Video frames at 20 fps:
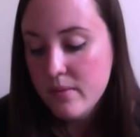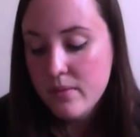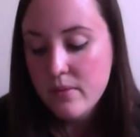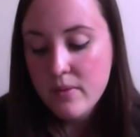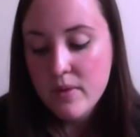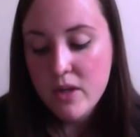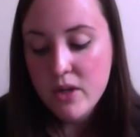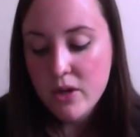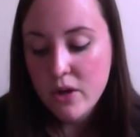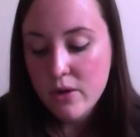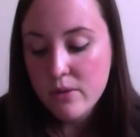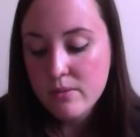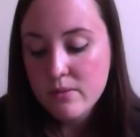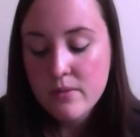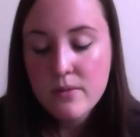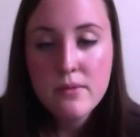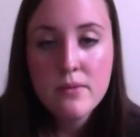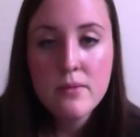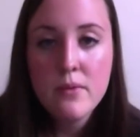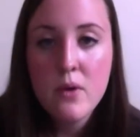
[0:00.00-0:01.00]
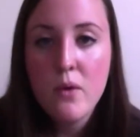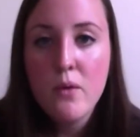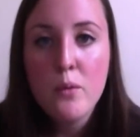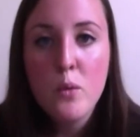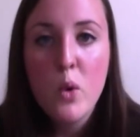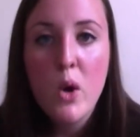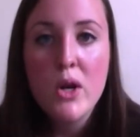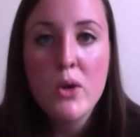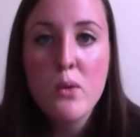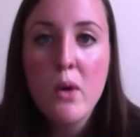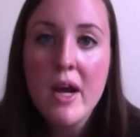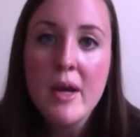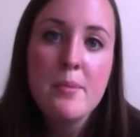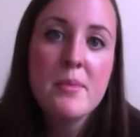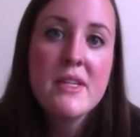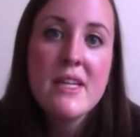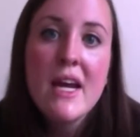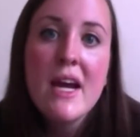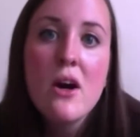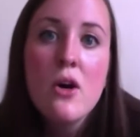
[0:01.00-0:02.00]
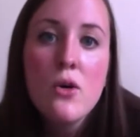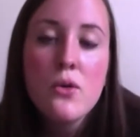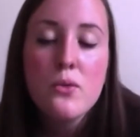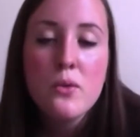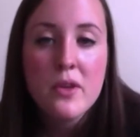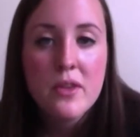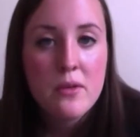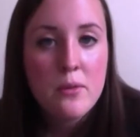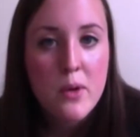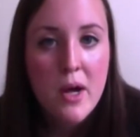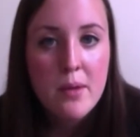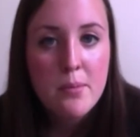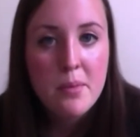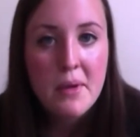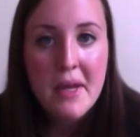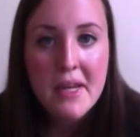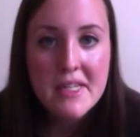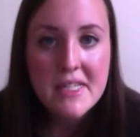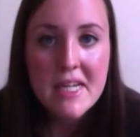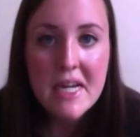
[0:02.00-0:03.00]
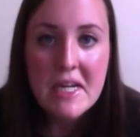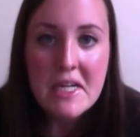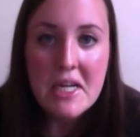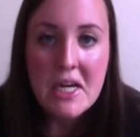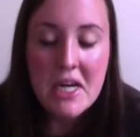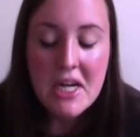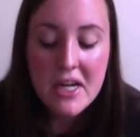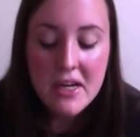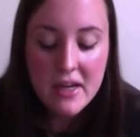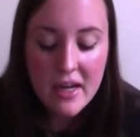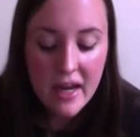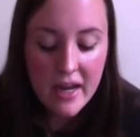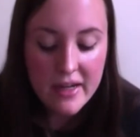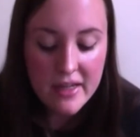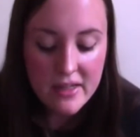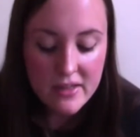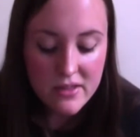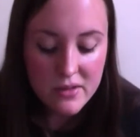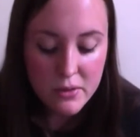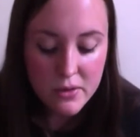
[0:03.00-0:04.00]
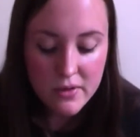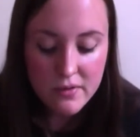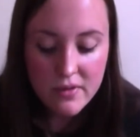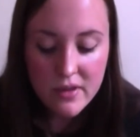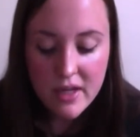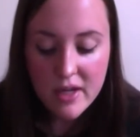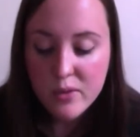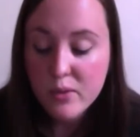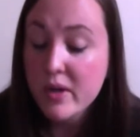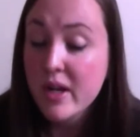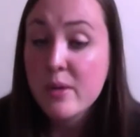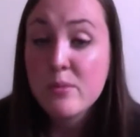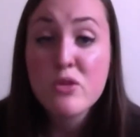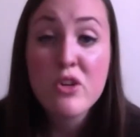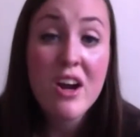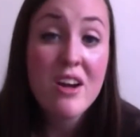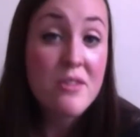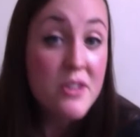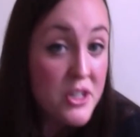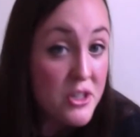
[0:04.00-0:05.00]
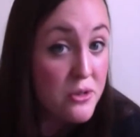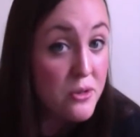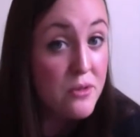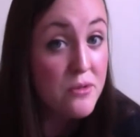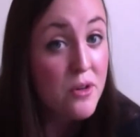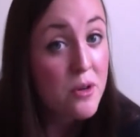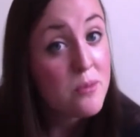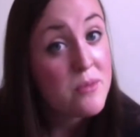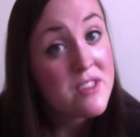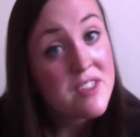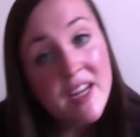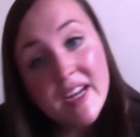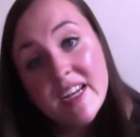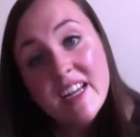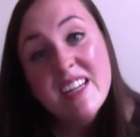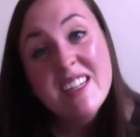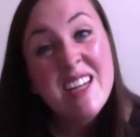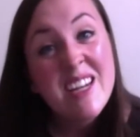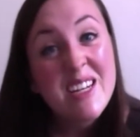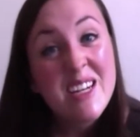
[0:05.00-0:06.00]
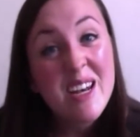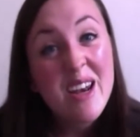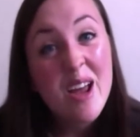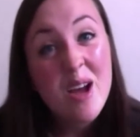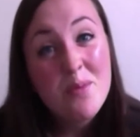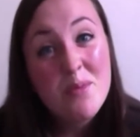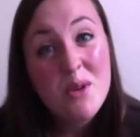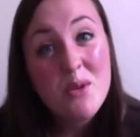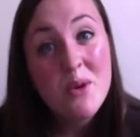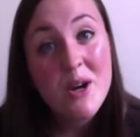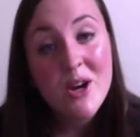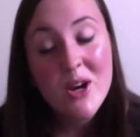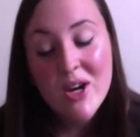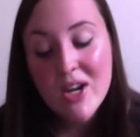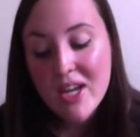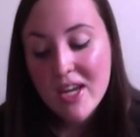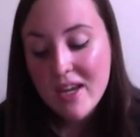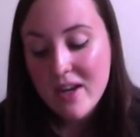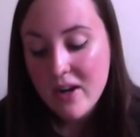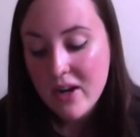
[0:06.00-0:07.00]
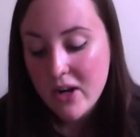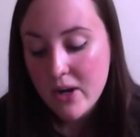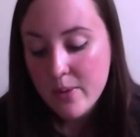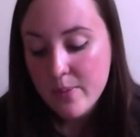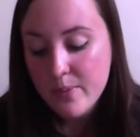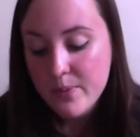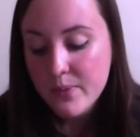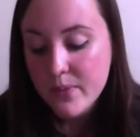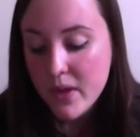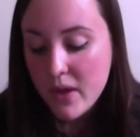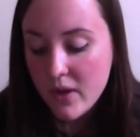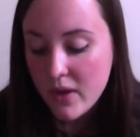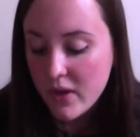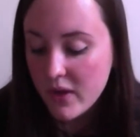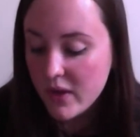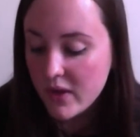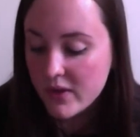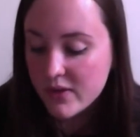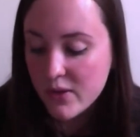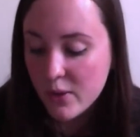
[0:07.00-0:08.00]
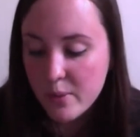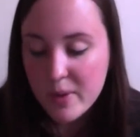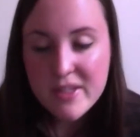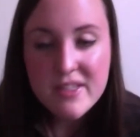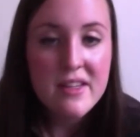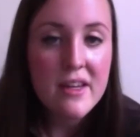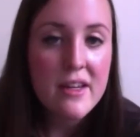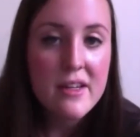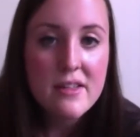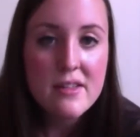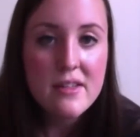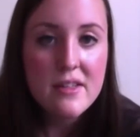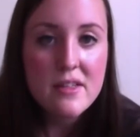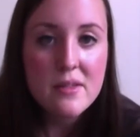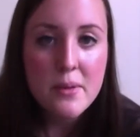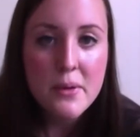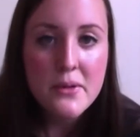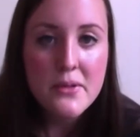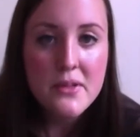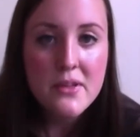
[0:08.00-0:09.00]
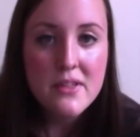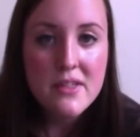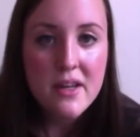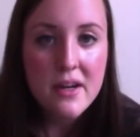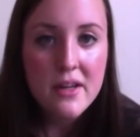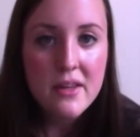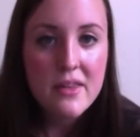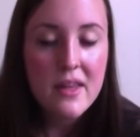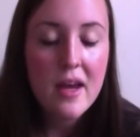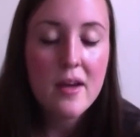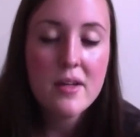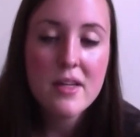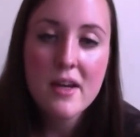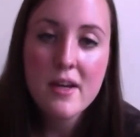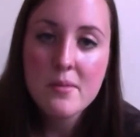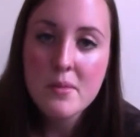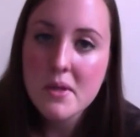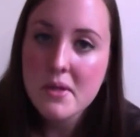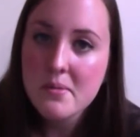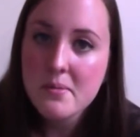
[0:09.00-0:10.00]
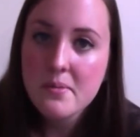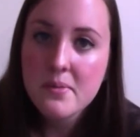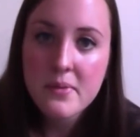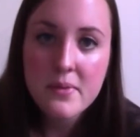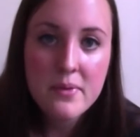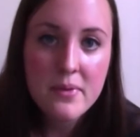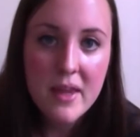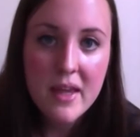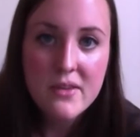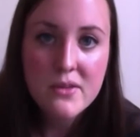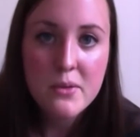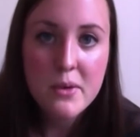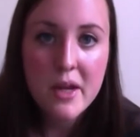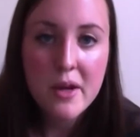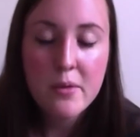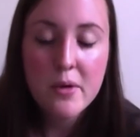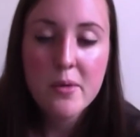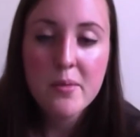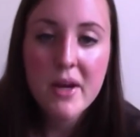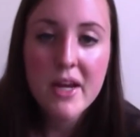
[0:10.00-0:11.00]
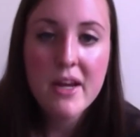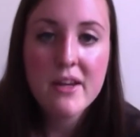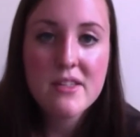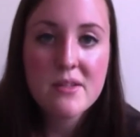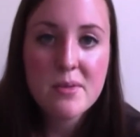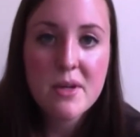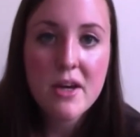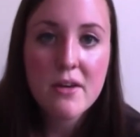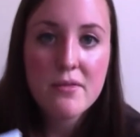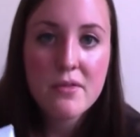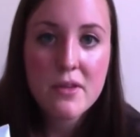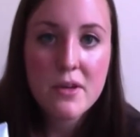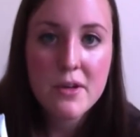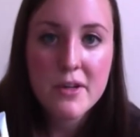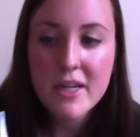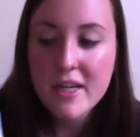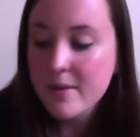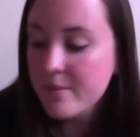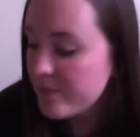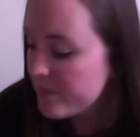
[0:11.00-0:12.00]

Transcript: you know, want to wipe down with a wet bandana, any sort of thing. When I'm traveling to and from site, I tend to not be wearing it. So my skin is exposed to the sun at that time, and that's when I wear my SPF 30.